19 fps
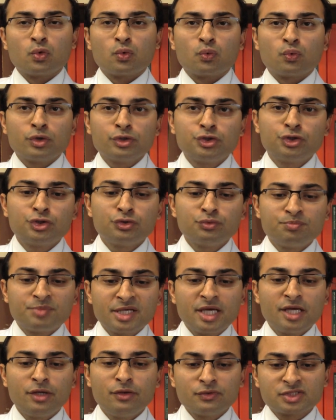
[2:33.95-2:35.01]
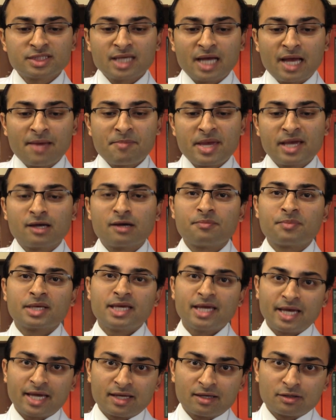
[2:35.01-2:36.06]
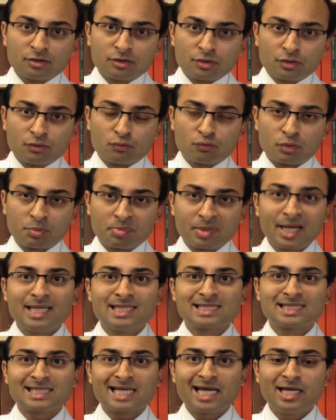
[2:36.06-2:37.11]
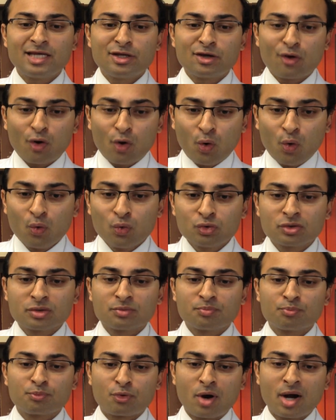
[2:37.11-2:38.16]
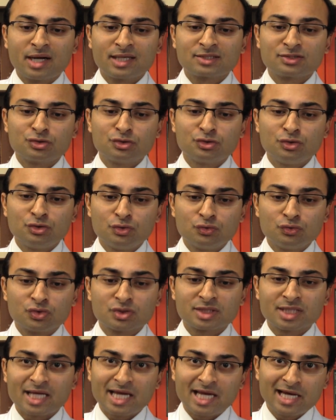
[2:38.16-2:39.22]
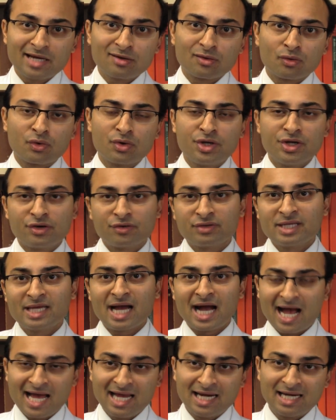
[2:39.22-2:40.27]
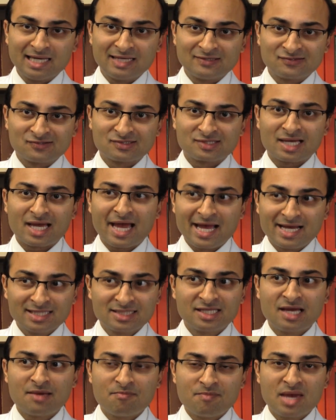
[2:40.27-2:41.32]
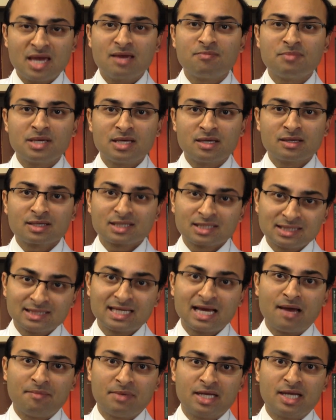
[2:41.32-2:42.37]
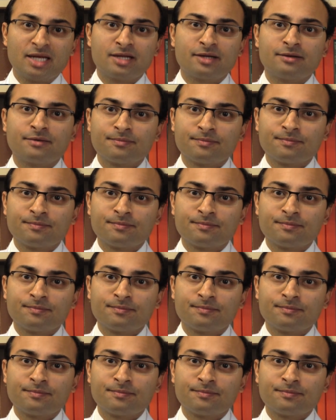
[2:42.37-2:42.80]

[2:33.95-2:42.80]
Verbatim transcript: Once you begin using eye makeup again, replace any old products used in or near the eyelids, as they may be contaminated.